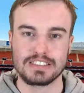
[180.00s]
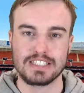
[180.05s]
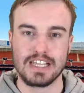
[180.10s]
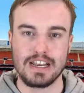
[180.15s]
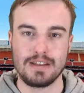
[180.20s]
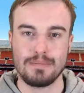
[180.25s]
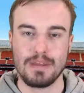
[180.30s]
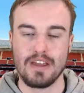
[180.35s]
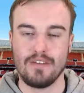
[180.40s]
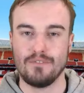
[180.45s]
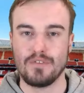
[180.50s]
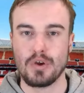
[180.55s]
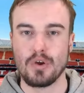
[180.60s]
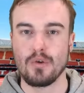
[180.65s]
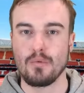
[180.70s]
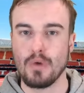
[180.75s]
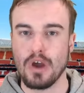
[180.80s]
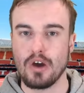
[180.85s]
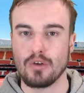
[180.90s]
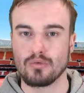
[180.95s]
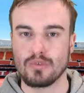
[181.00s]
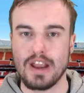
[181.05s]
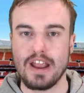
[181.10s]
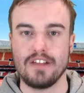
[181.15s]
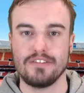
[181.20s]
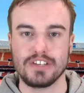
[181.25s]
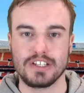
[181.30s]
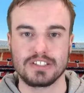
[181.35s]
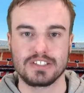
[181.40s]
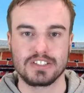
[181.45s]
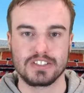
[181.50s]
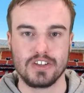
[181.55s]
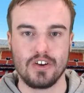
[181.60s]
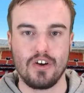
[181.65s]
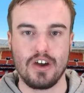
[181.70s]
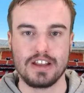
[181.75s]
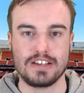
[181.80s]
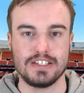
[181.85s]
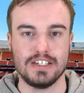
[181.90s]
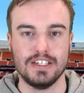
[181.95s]
going to be a very well rounded
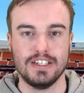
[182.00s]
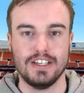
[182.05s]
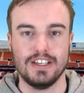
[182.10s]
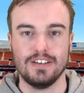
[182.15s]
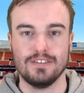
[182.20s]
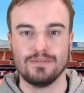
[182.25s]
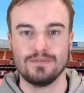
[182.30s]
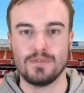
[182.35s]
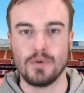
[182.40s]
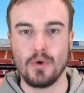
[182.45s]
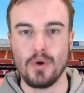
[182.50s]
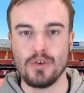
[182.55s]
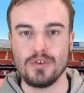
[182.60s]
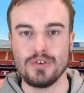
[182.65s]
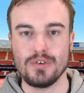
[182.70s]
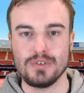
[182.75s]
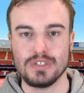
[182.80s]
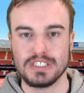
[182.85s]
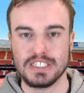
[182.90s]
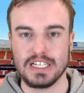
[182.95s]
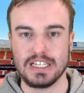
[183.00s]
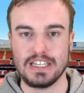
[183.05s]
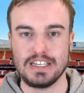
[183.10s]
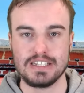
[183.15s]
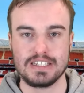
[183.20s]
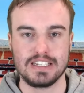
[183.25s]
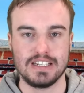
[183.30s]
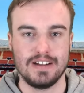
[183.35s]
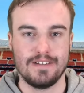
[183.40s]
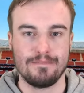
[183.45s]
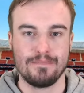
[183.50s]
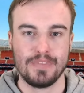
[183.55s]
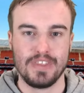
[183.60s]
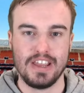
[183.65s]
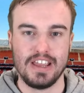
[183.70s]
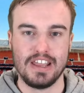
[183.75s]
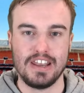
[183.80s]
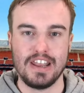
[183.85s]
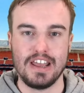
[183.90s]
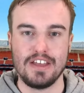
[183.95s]
side for New Zealand
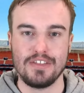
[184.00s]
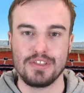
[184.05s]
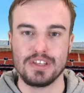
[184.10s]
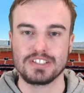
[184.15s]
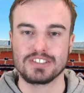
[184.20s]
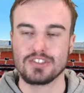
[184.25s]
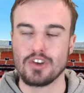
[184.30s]
in this